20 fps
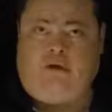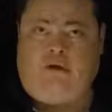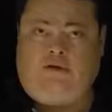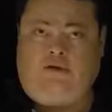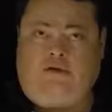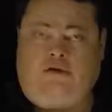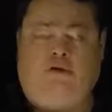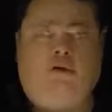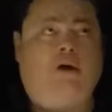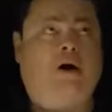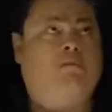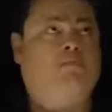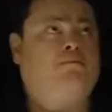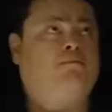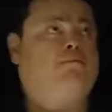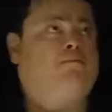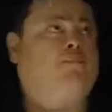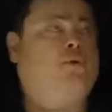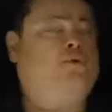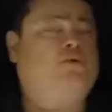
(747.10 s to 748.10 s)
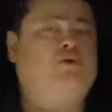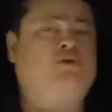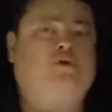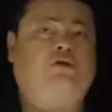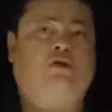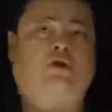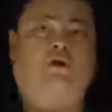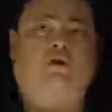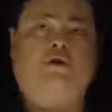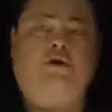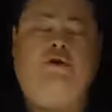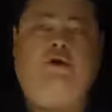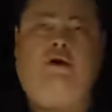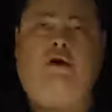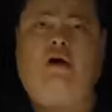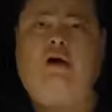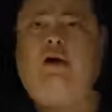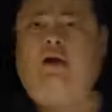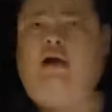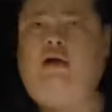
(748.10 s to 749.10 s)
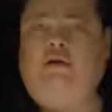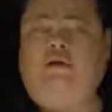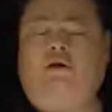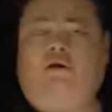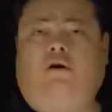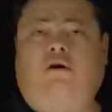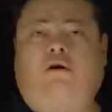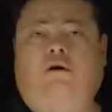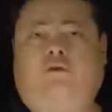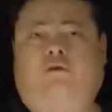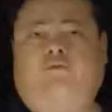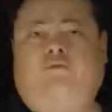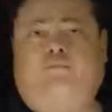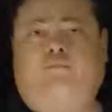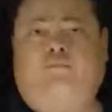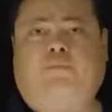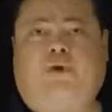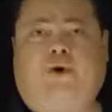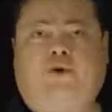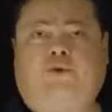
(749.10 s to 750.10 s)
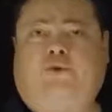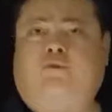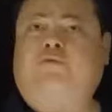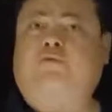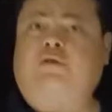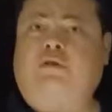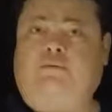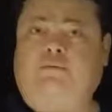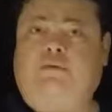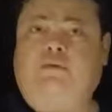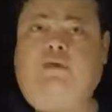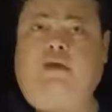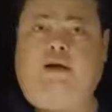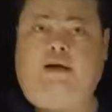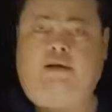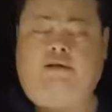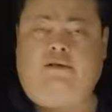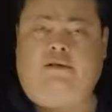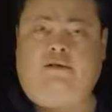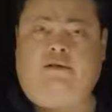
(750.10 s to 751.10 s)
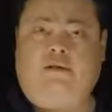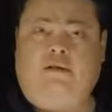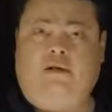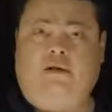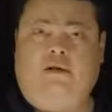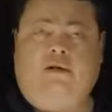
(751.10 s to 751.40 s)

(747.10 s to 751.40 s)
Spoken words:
So I'm posting now here another part of Tim's slides,